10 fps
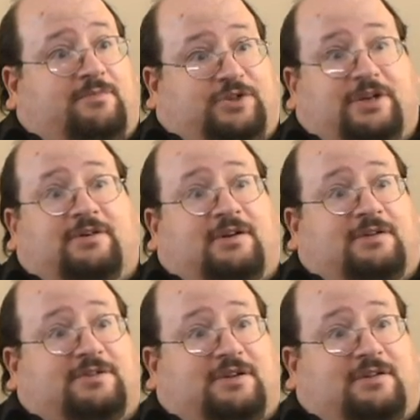machine
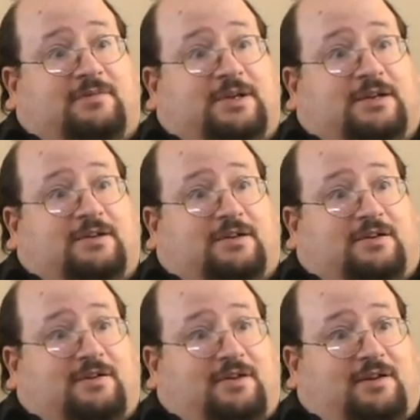guns on the back,
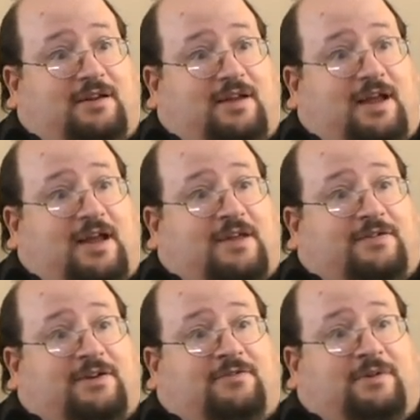and
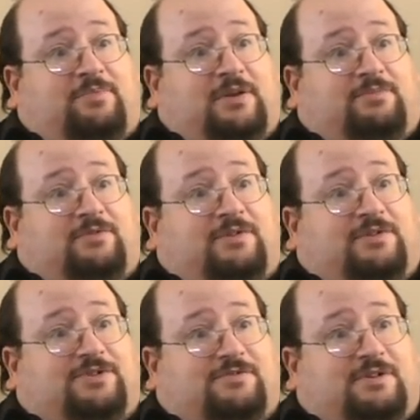the only people in
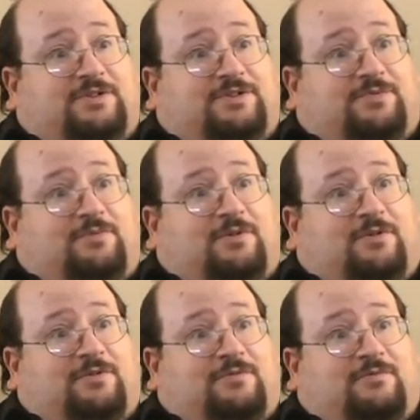the streets
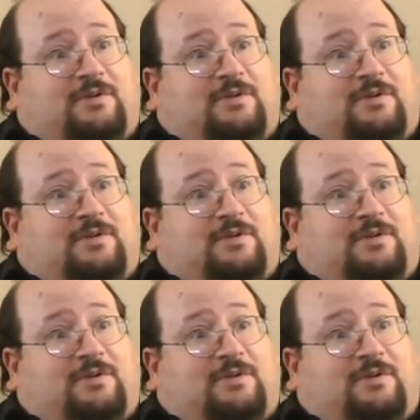were